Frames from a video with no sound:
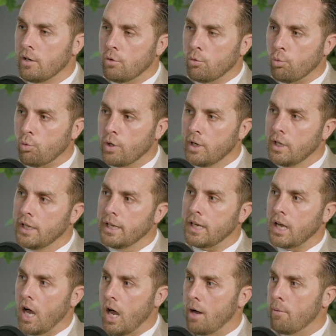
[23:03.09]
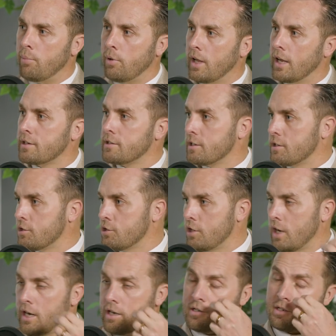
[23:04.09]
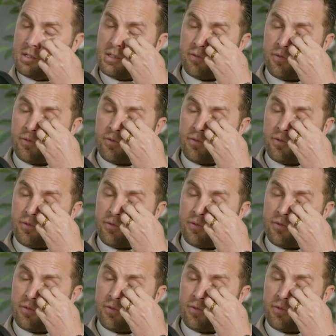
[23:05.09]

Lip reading: really complex exchanges.